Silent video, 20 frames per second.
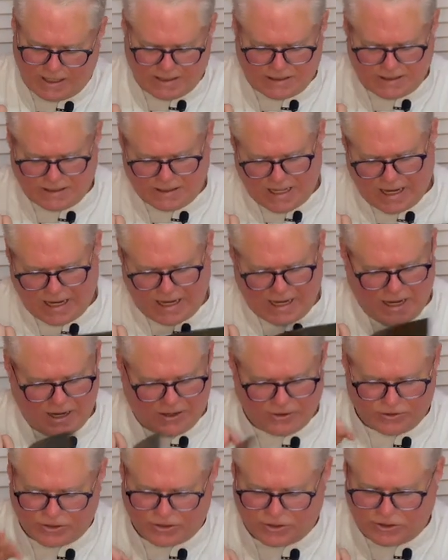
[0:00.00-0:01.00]
is they
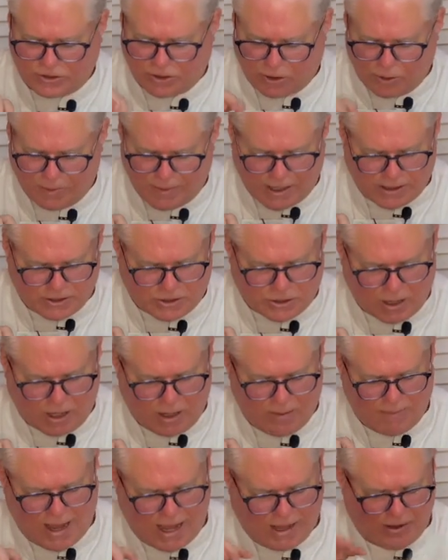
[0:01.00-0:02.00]
care so much
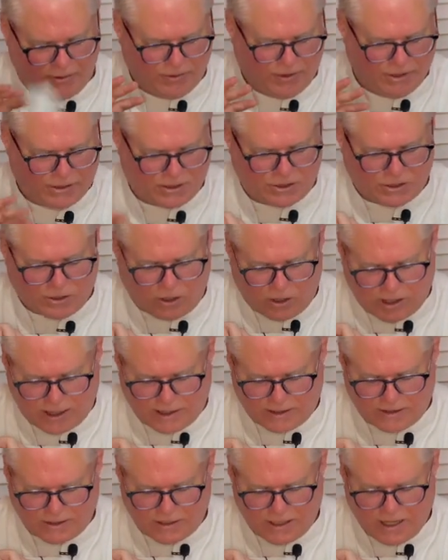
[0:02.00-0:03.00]
about the
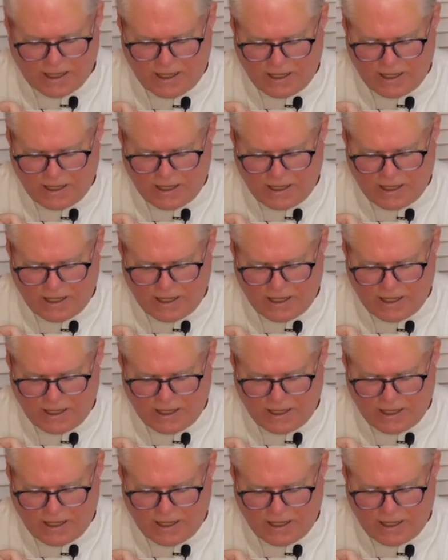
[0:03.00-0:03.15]
sauce